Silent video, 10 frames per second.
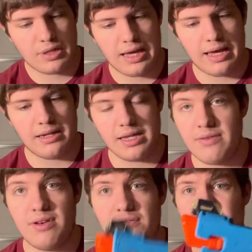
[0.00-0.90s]

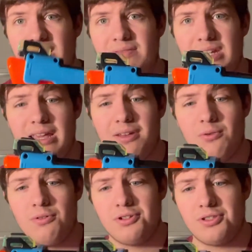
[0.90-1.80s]
even if you leave the neon orange,